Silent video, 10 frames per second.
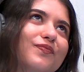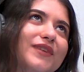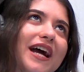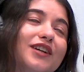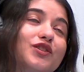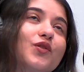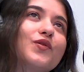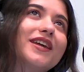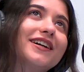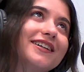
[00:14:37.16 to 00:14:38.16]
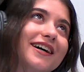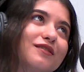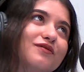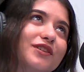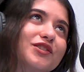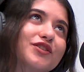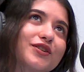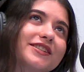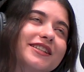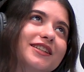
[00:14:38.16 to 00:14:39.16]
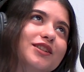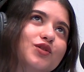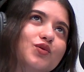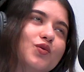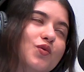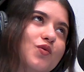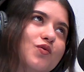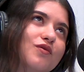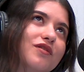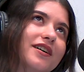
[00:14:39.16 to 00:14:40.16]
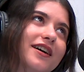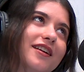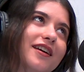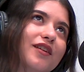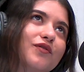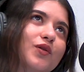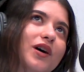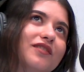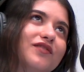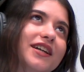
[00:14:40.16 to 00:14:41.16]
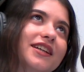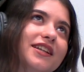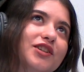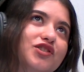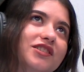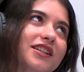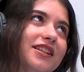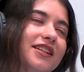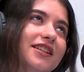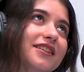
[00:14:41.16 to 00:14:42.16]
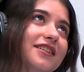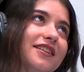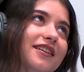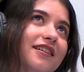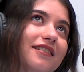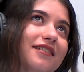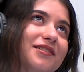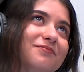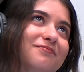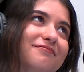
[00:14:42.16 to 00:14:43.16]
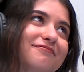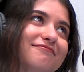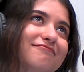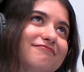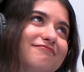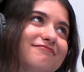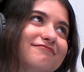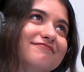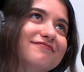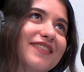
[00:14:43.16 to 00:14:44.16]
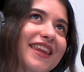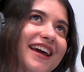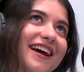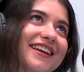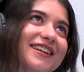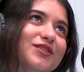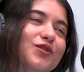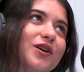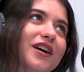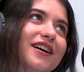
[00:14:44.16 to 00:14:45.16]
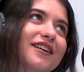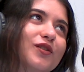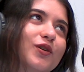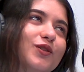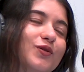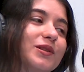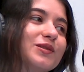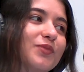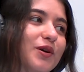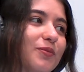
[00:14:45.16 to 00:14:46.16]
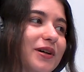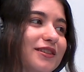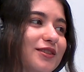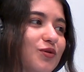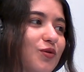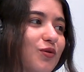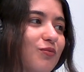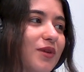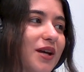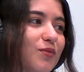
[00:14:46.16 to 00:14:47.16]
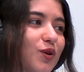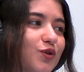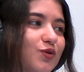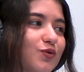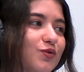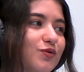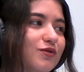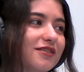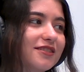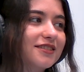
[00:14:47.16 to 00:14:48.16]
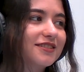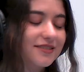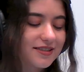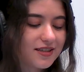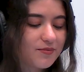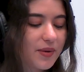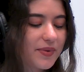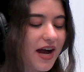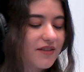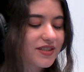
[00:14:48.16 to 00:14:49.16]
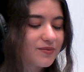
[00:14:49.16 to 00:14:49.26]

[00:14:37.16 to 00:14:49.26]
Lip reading: yeah, so that kind of ventures into, if you have ADHD, I guess you are going to experiment to be able to maybe have